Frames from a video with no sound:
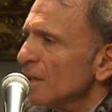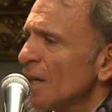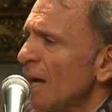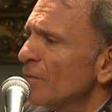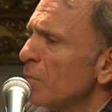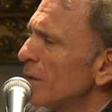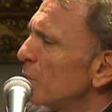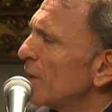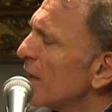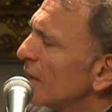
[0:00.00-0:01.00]

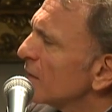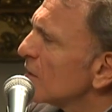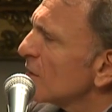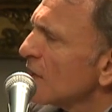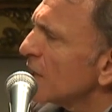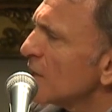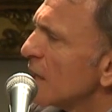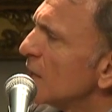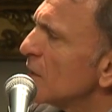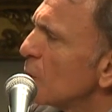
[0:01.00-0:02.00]
but that's the
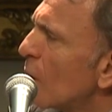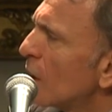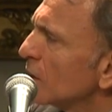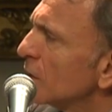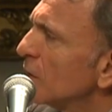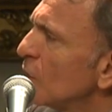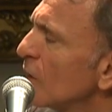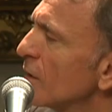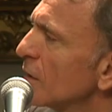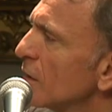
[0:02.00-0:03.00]
easy part. You know,
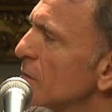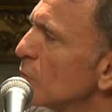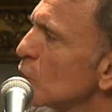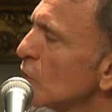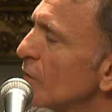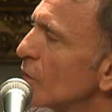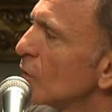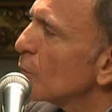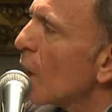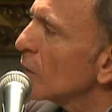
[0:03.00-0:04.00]
I think the most
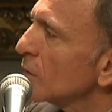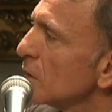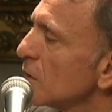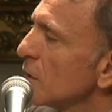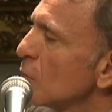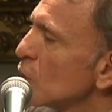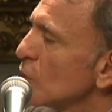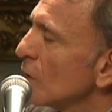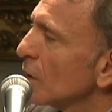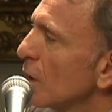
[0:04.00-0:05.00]
difficult part is the
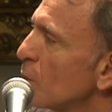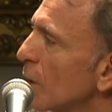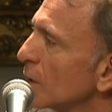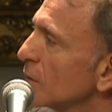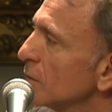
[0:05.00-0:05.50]
emotional impact.